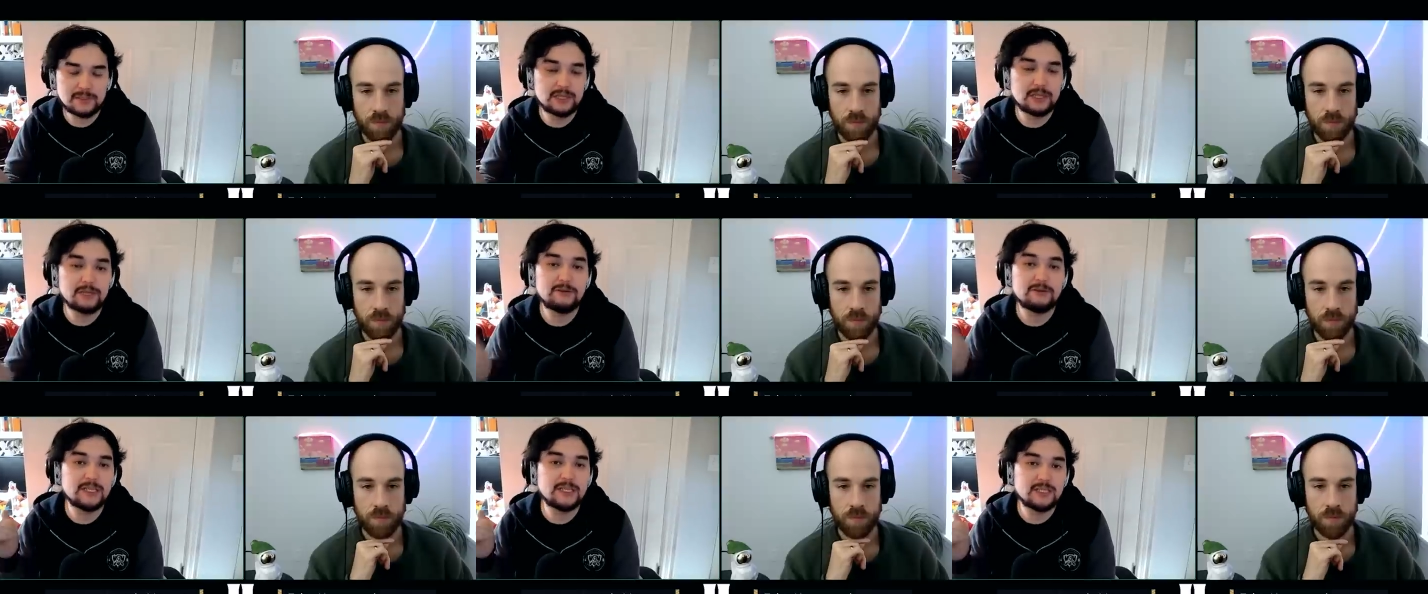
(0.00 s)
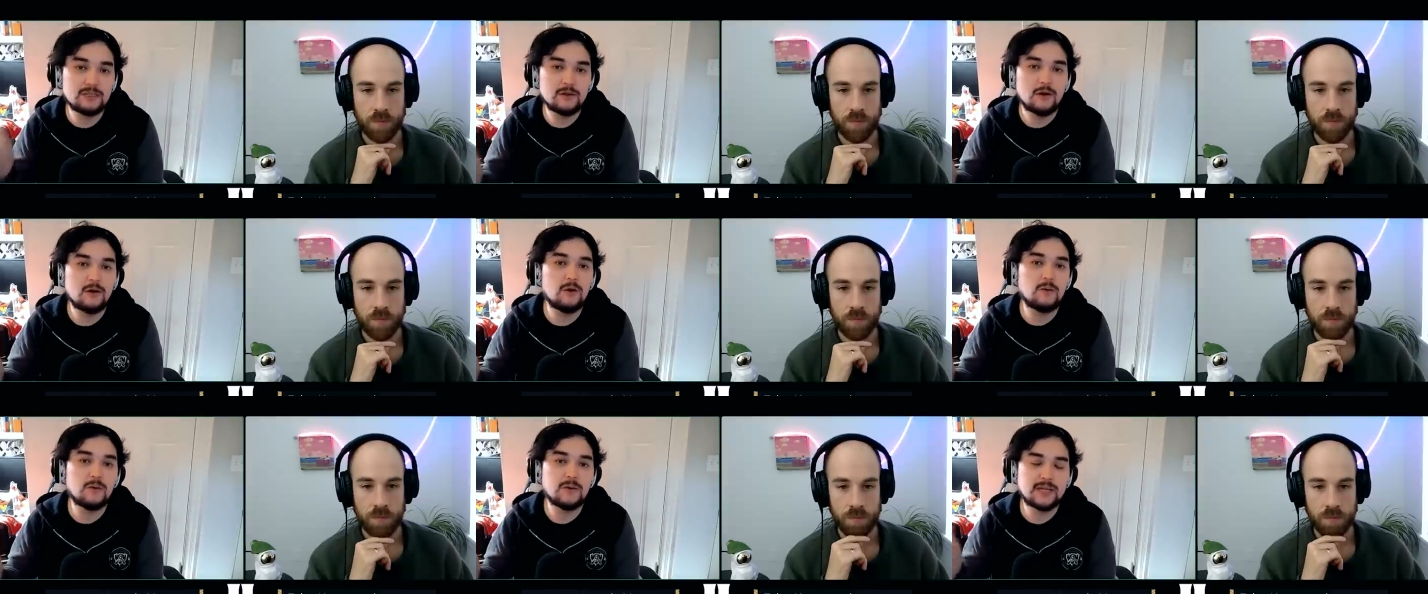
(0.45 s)
Speaker 1: and there is
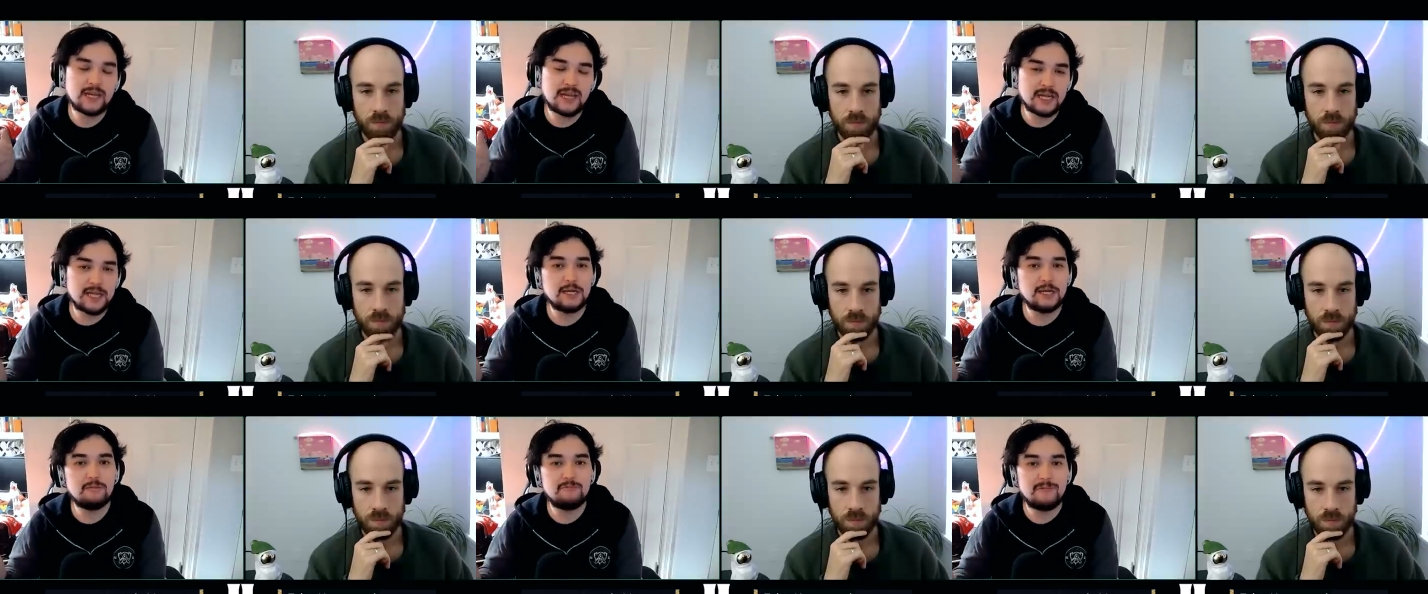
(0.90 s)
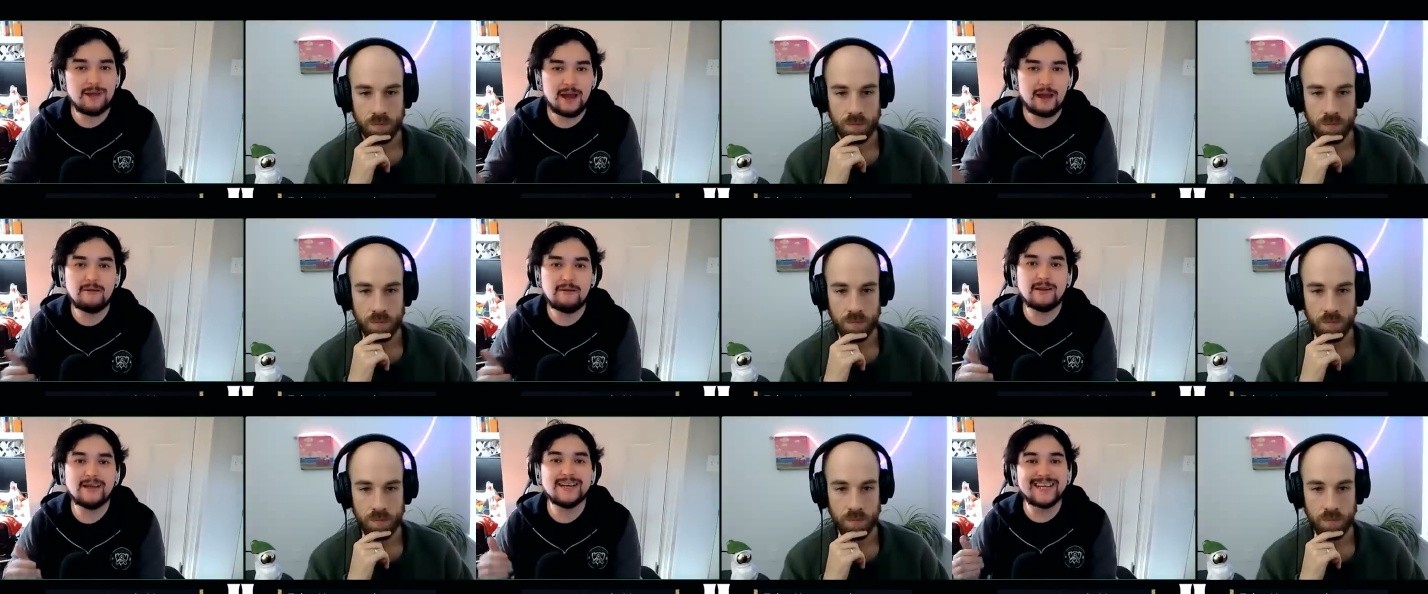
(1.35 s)
no kidding
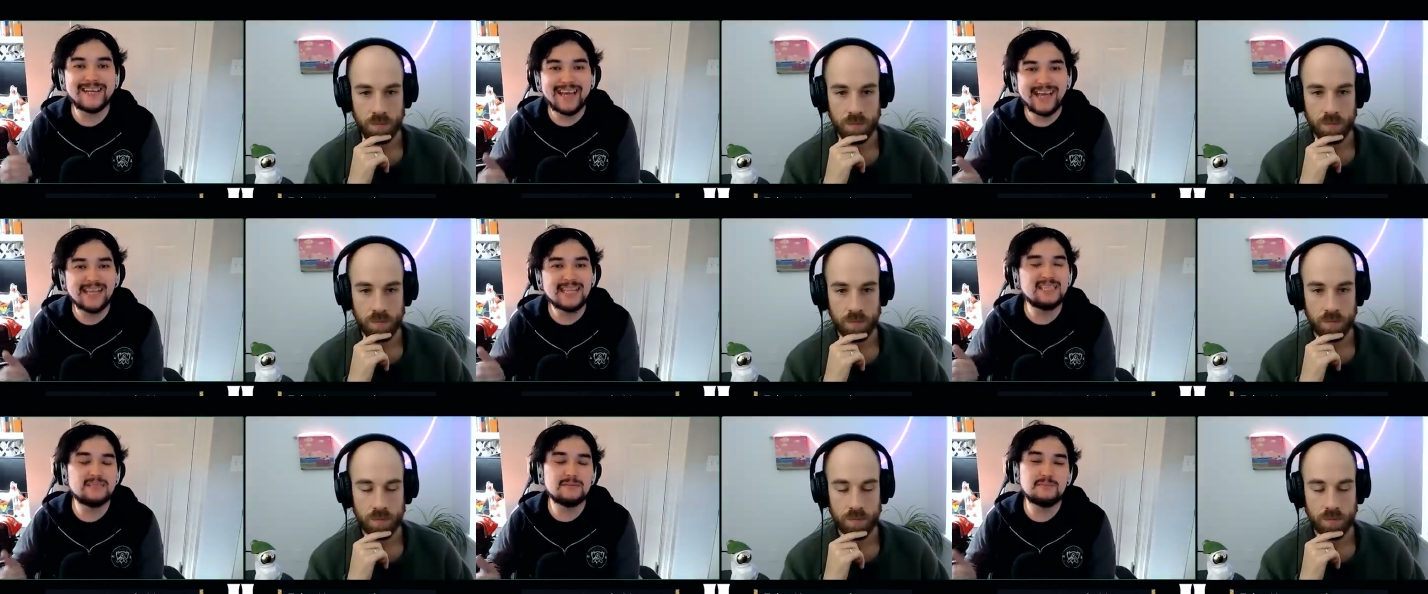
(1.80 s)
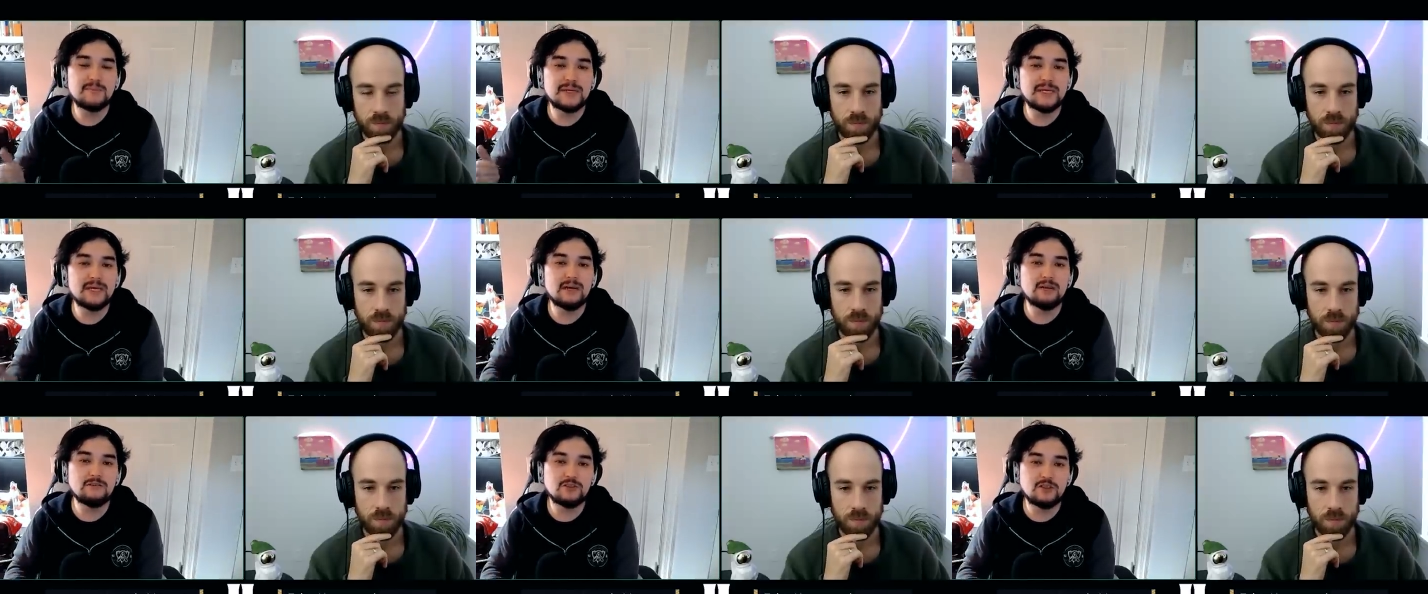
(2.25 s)
around against a
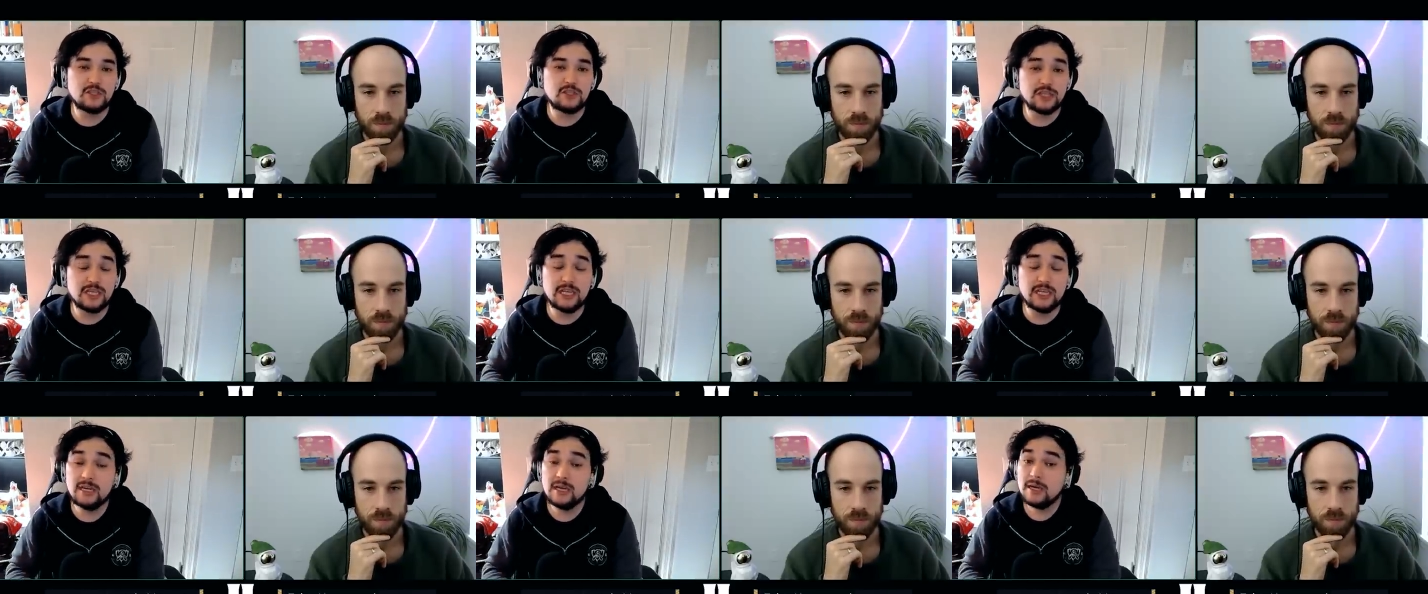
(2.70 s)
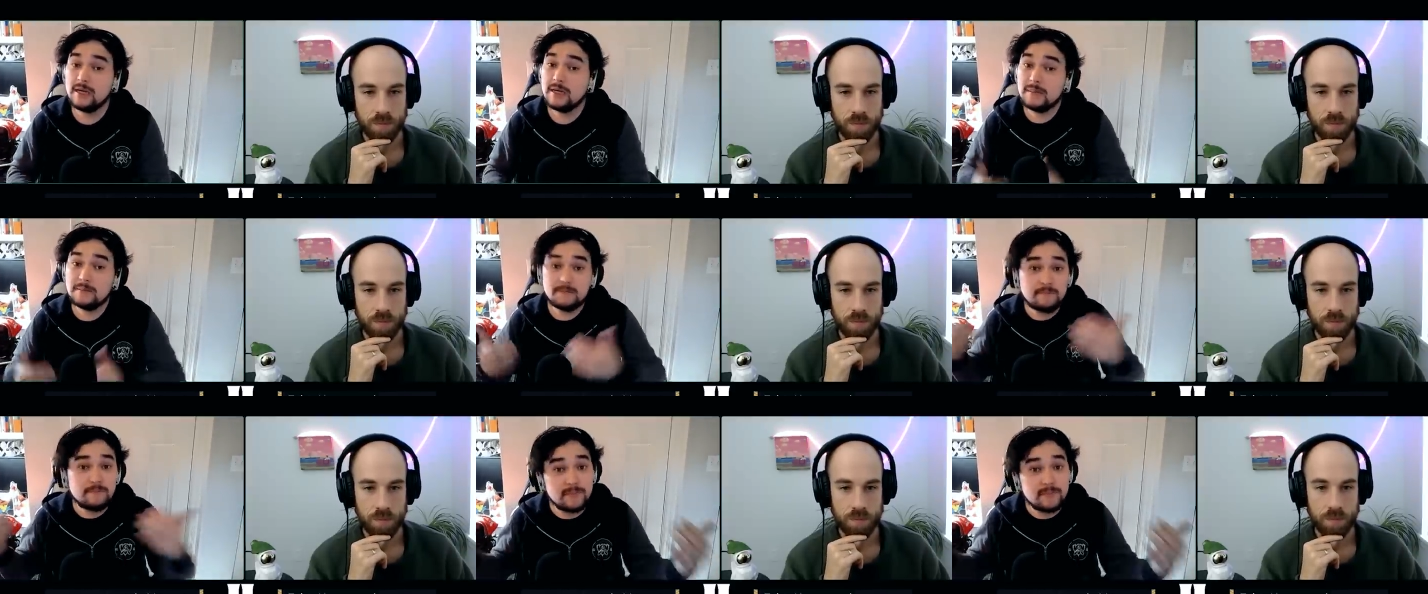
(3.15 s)
B L G.
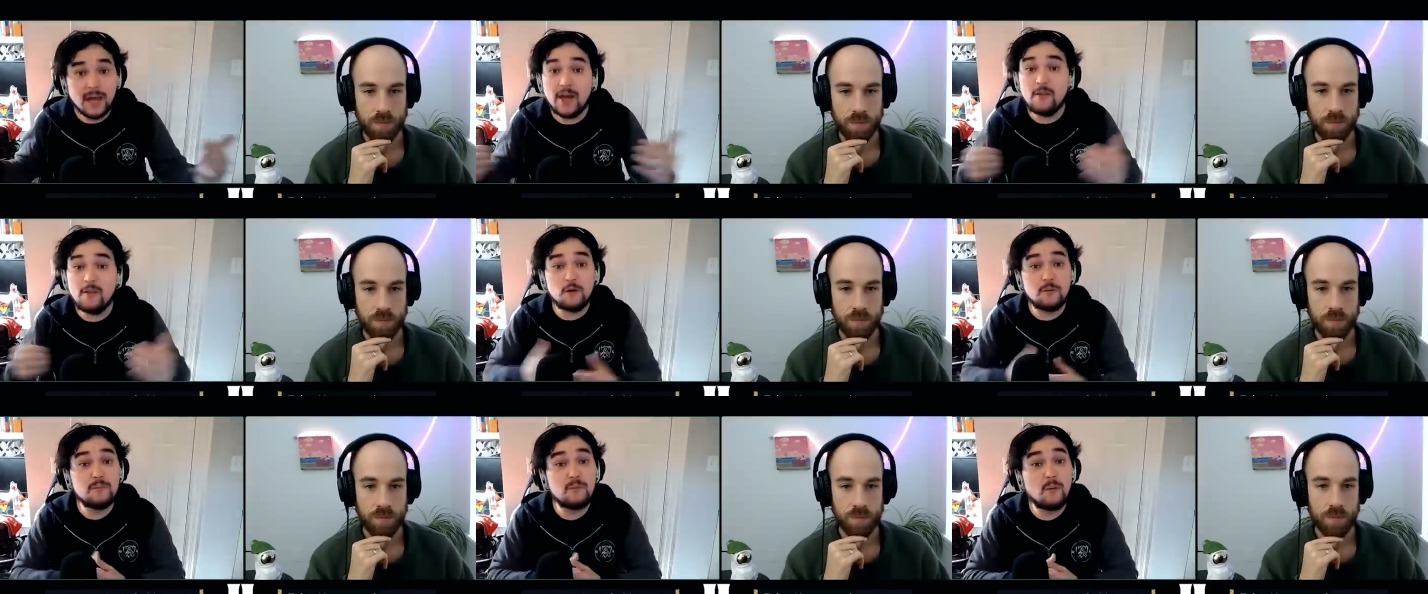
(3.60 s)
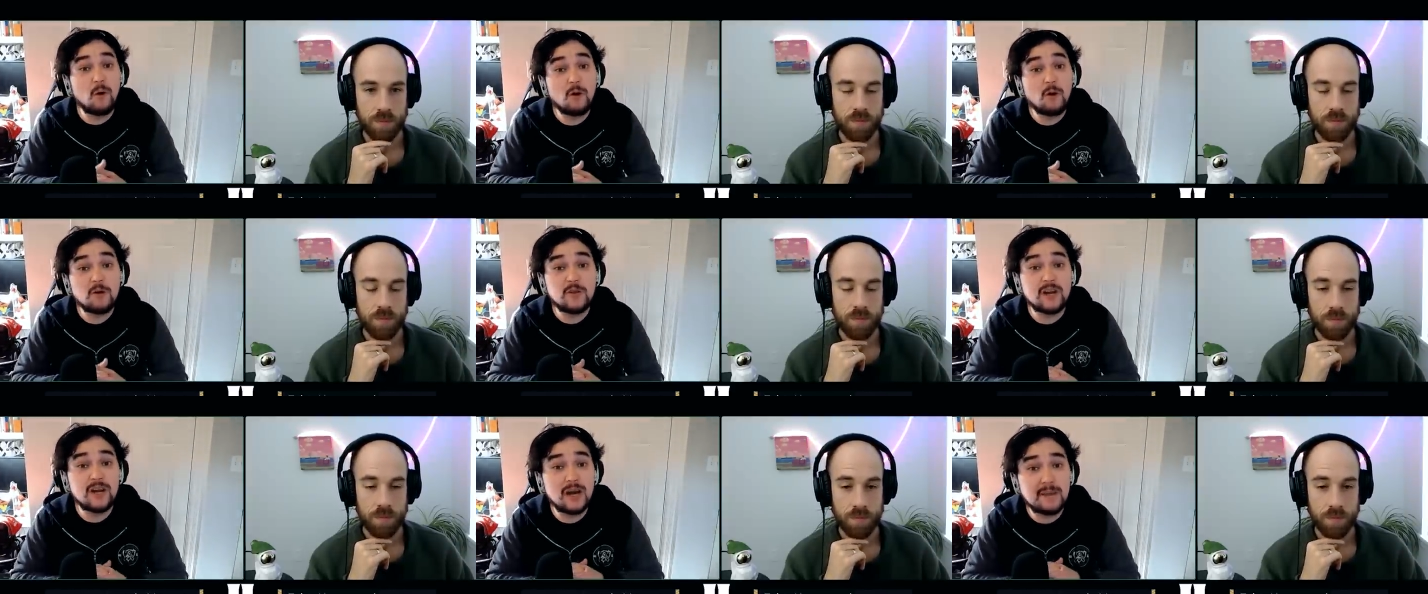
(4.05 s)
And they're
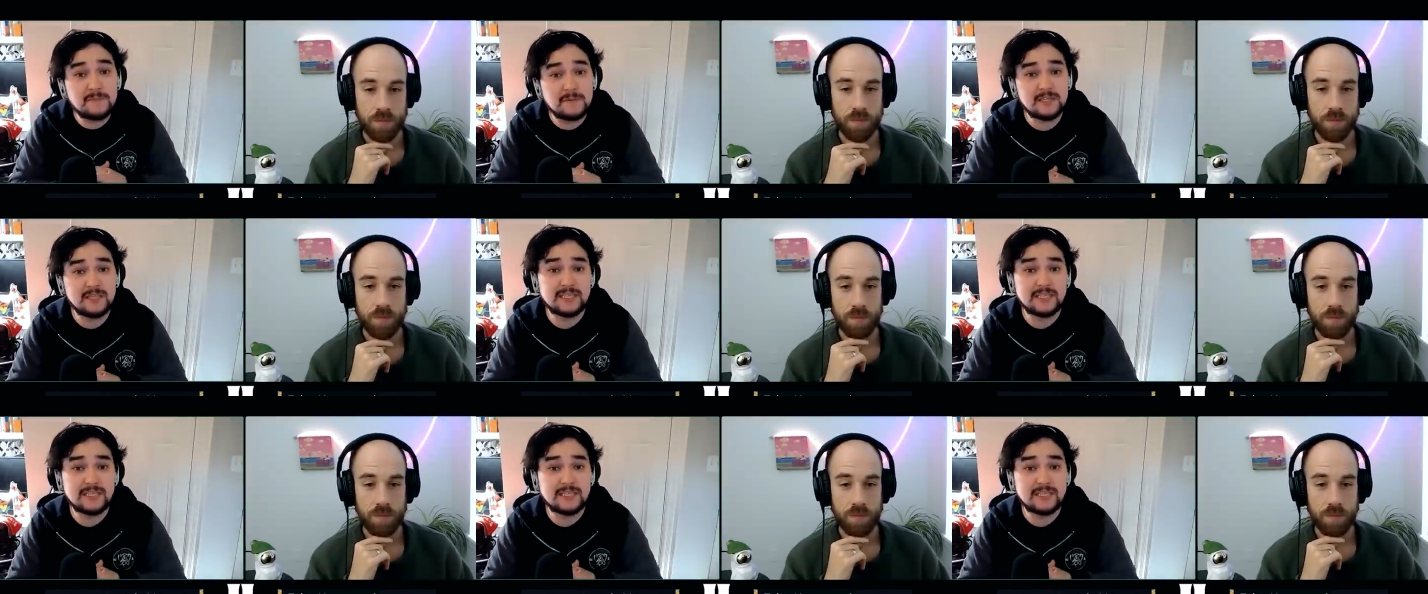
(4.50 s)
more than up to the